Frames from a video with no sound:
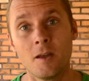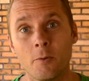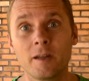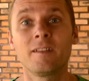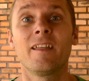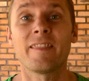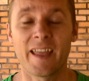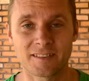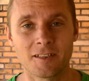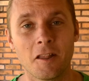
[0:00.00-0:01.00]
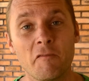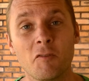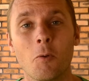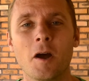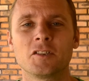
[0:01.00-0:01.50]
Well, thanks a lot
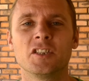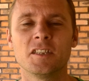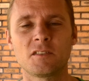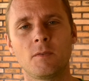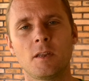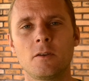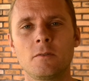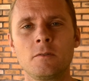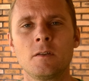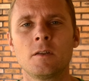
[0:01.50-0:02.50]
for watching this video.